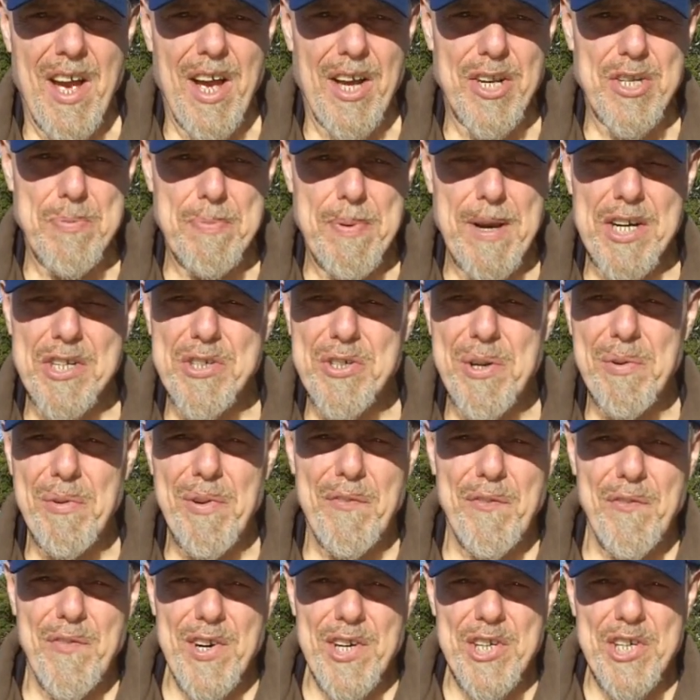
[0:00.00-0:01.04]
especially
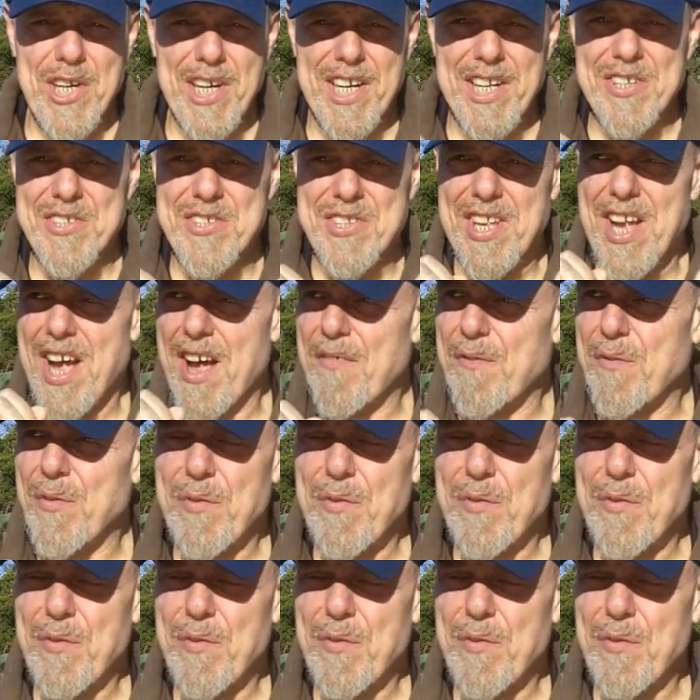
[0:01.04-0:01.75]
when fishing is tough.